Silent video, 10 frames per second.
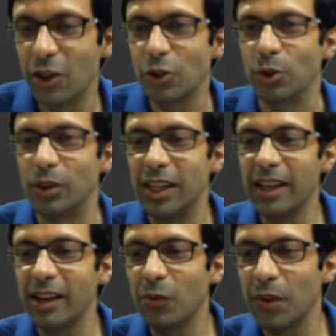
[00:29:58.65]
So see
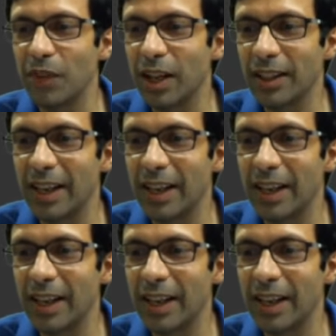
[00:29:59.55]
here, we've done